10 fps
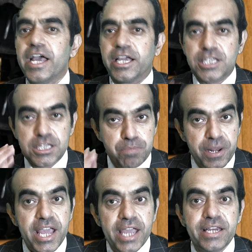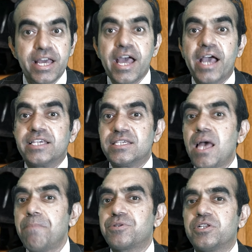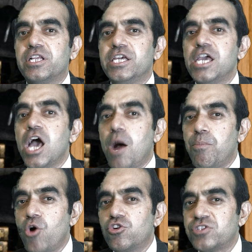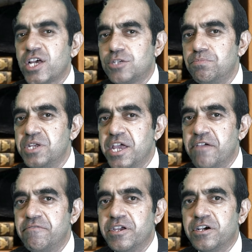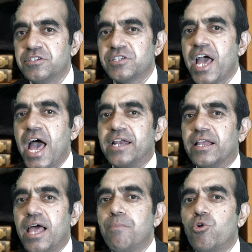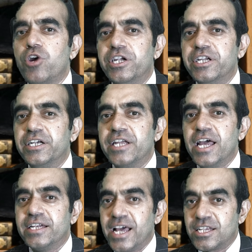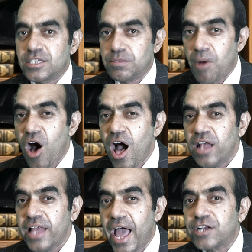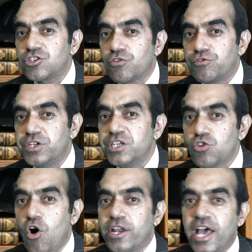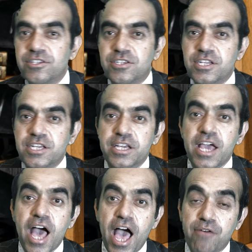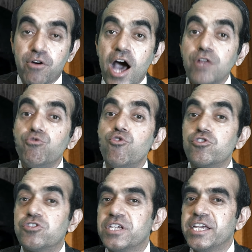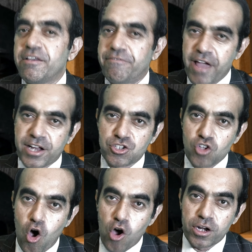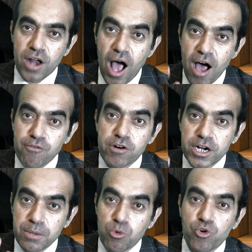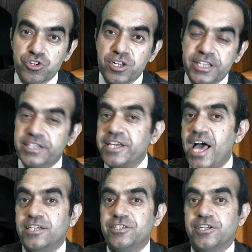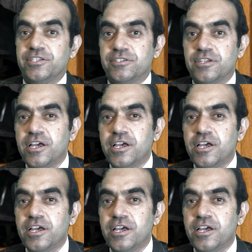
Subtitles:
explained exceptionally about such behaviors and elaborated that small acts of dishonesty have unforeseen effects on our emotional intelligence.